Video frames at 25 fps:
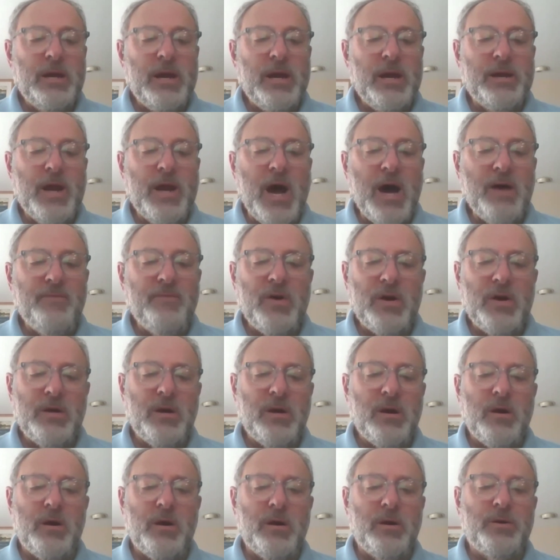and
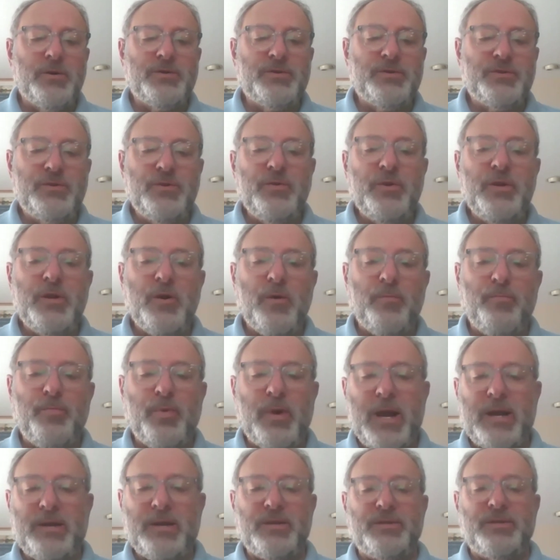avant-garde studio
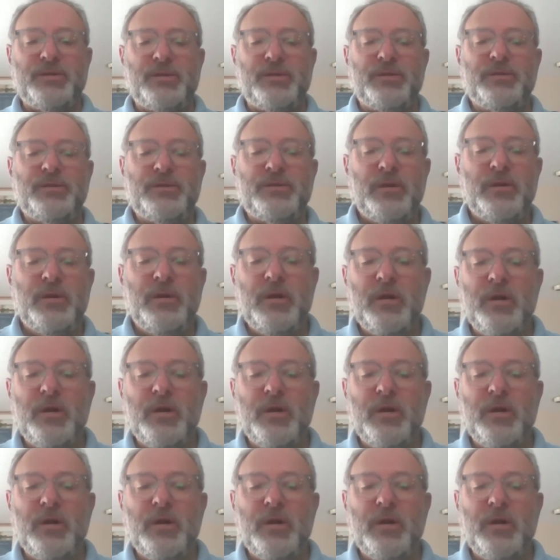practices